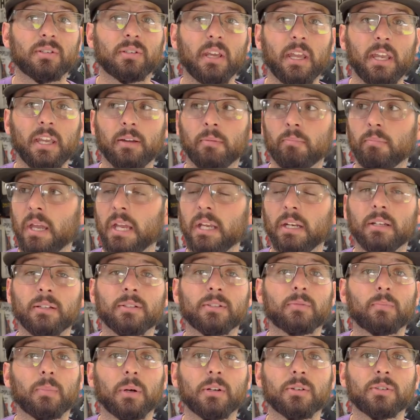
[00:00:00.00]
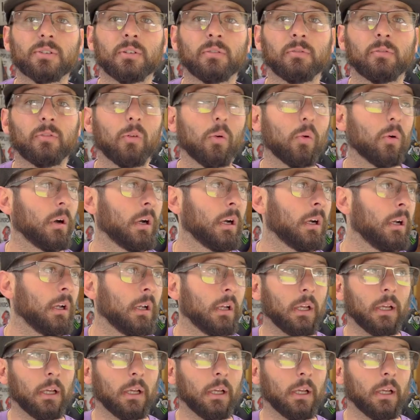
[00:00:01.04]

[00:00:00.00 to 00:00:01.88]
say, a maintenance person for